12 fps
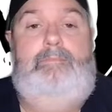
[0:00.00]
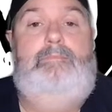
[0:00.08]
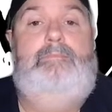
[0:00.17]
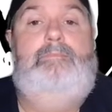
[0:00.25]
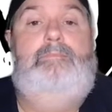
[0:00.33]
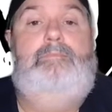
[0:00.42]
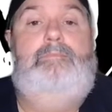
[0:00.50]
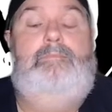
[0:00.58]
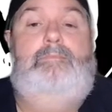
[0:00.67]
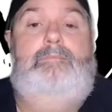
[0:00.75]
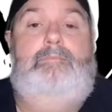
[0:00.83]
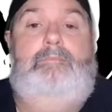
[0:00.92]

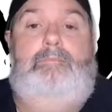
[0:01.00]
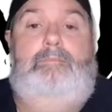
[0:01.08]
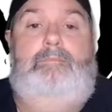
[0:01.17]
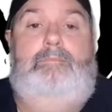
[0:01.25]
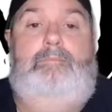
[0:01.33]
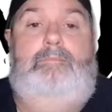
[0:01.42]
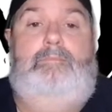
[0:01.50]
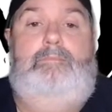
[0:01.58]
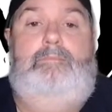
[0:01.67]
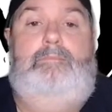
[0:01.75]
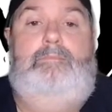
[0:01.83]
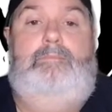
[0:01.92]

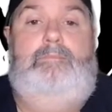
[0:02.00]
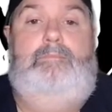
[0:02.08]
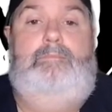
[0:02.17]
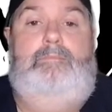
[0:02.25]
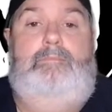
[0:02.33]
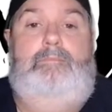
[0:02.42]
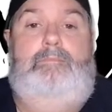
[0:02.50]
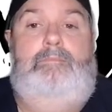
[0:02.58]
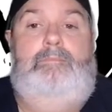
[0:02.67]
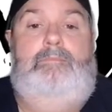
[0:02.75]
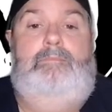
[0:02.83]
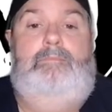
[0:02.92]

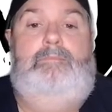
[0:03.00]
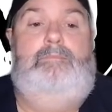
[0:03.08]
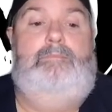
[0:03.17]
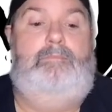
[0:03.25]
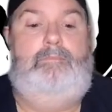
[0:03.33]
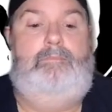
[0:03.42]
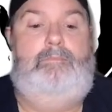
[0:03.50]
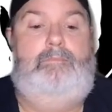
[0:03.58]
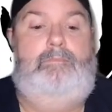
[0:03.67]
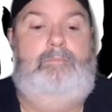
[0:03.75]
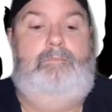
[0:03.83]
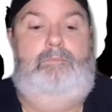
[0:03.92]

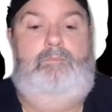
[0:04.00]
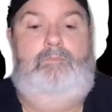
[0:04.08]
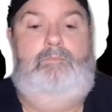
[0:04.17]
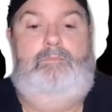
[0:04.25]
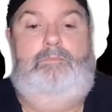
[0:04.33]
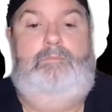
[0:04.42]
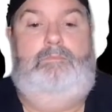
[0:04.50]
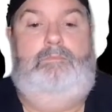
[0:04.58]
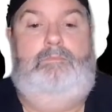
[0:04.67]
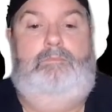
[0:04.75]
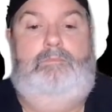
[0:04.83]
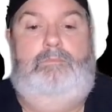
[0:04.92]

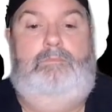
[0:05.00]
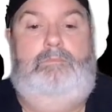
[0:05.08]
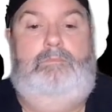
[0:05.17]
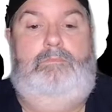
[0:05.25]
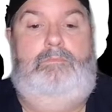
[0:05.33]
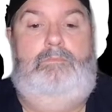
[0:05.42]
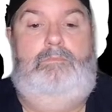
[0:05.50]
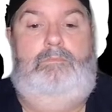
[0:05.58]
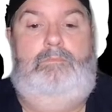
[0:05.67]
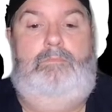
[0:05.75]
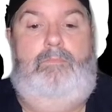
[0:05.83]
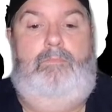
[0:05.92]

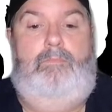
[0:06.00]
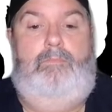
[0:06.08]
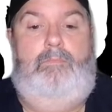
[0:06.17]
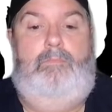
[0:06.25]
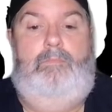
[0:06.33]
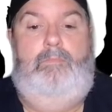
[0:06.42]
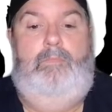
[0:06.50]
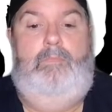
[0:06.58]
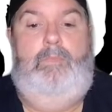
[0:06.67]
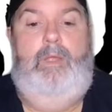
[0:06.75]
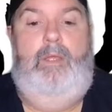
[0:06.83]
No words are spoken by the person on screen.